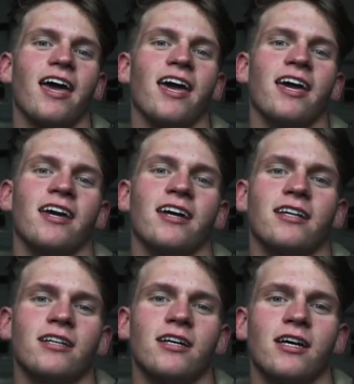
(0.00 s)

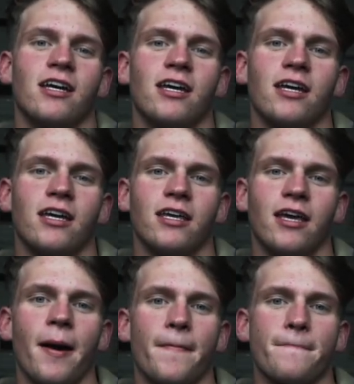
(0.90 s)
And
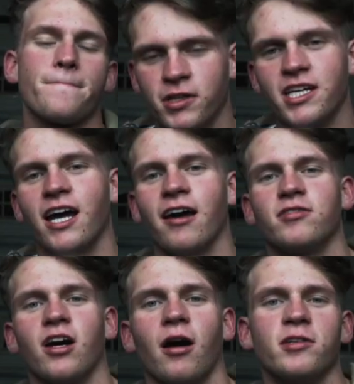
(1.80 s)
yeah, when did I
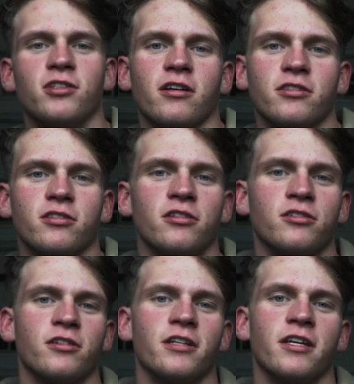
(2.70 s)
have Tommy John
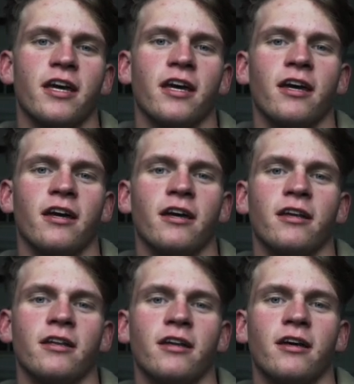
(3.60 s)
surgery
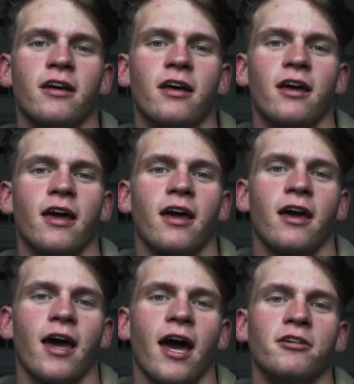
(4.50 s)
and
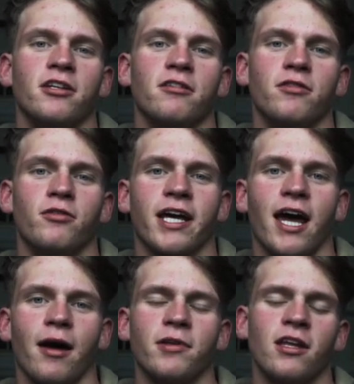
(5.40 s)
how did it feel when it
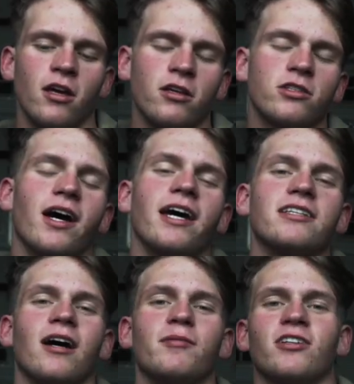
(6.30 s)
happened? So I had
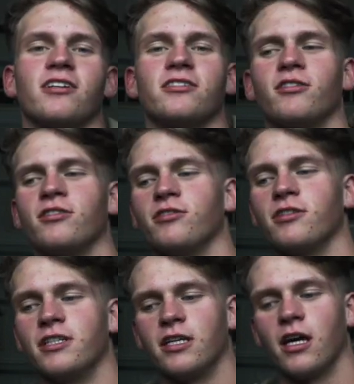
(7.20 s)
Tommy John
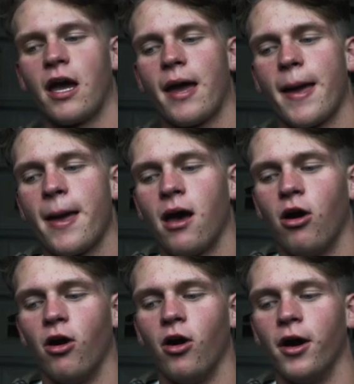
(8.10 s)
surgery
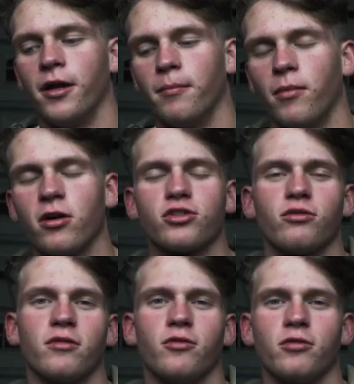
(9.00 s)
on March
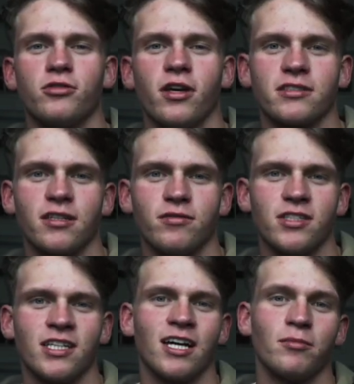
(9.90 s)
24,
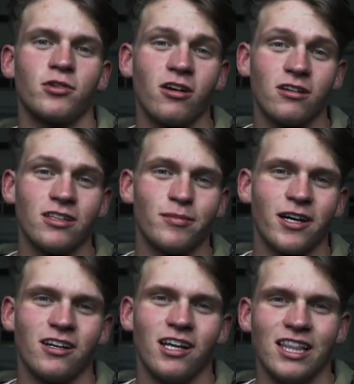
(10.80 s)
2017. I'm currently
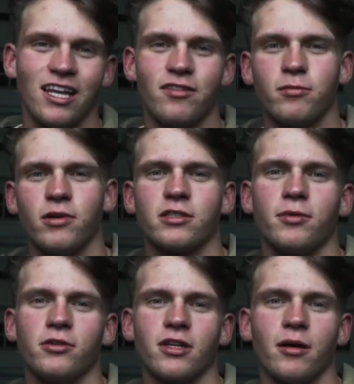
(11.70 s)
about 11 months
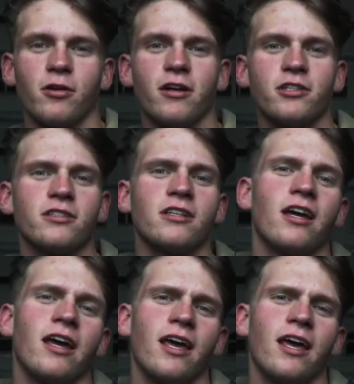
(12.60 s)
post-operation.